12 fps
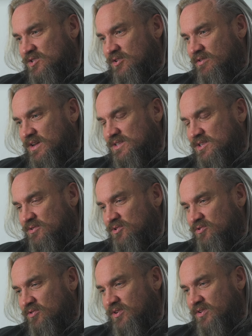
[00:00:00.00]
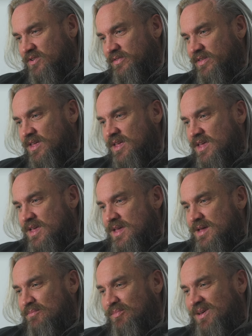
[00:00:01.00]
just the greatest luchador on earth.
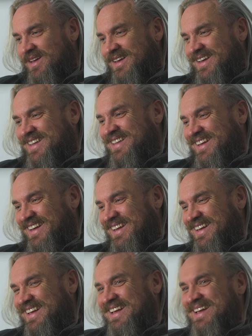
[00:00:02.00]
But uh,